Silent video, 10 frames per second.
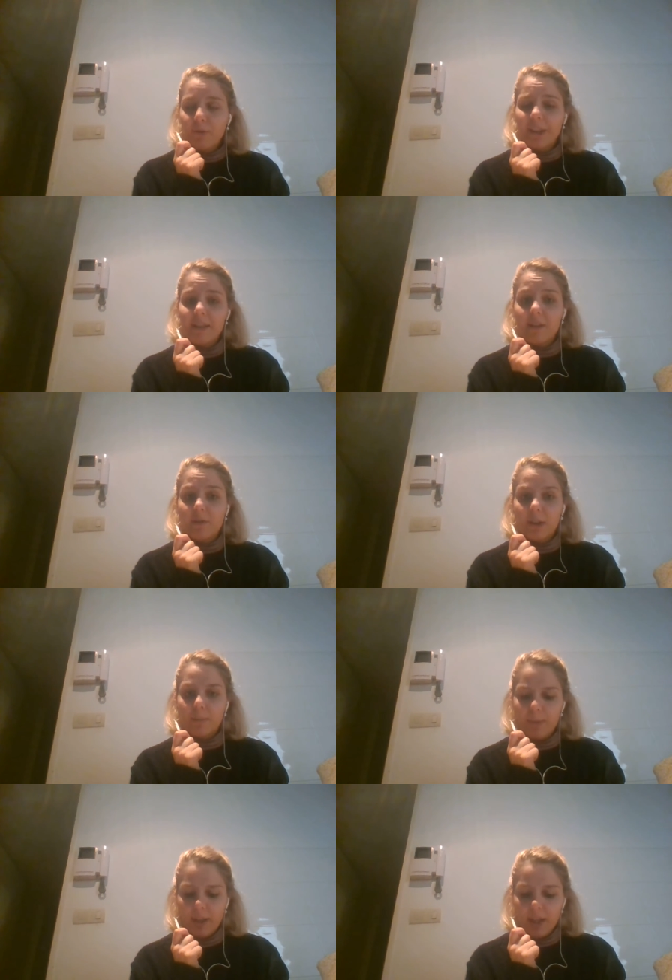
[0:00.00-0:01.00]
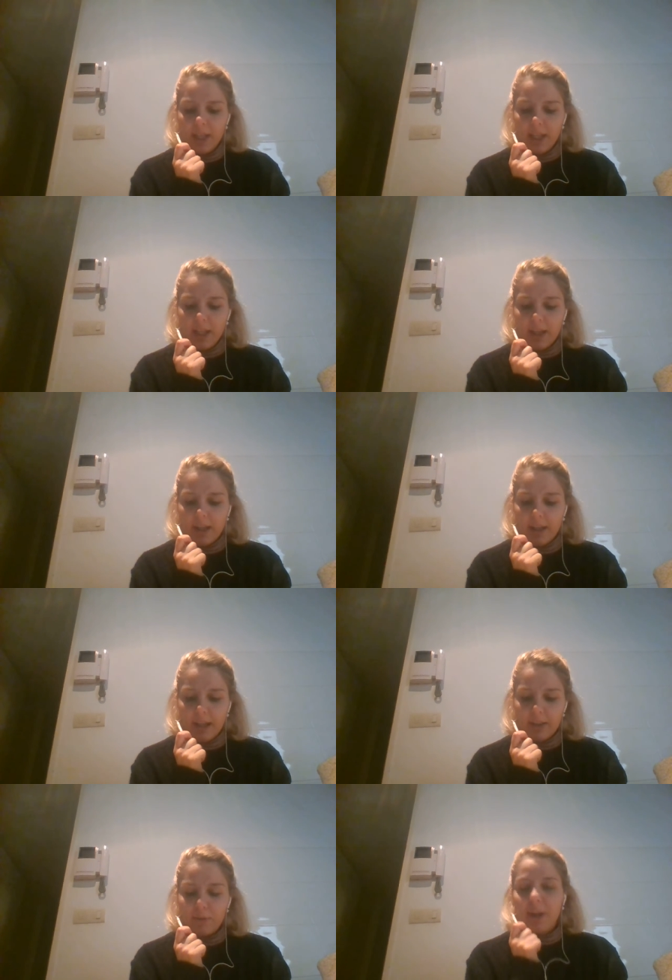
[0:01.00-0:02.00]
phrasal verb
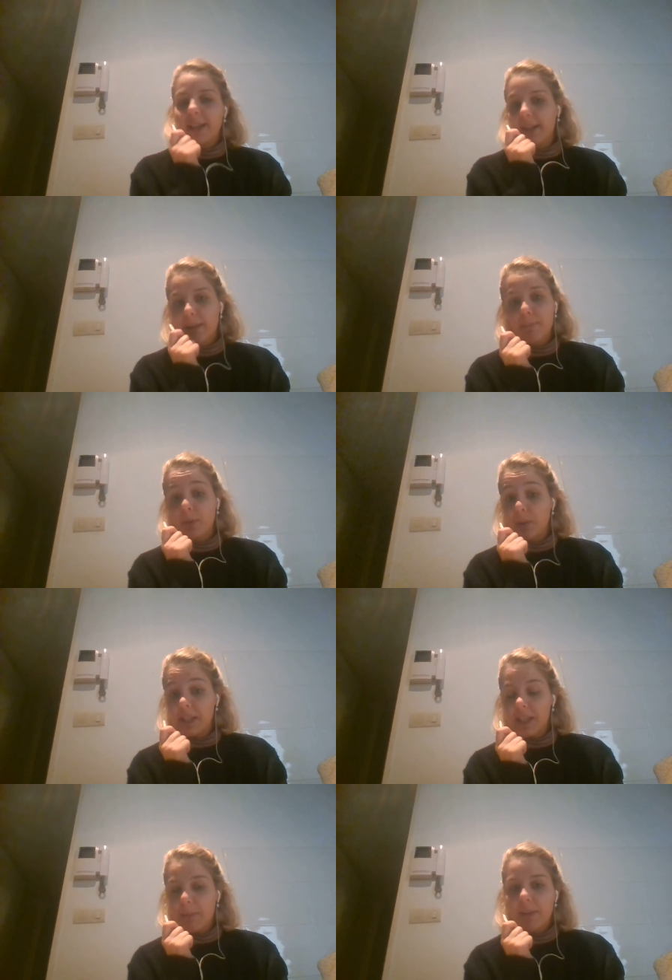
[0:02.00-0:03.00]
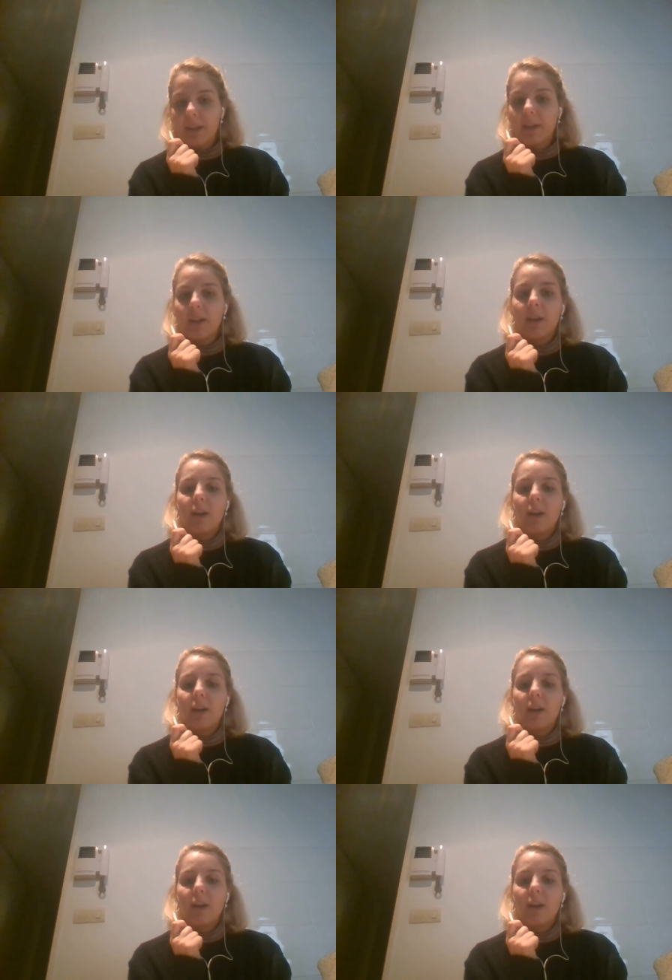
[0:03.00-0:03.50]
uh, to end up doing something.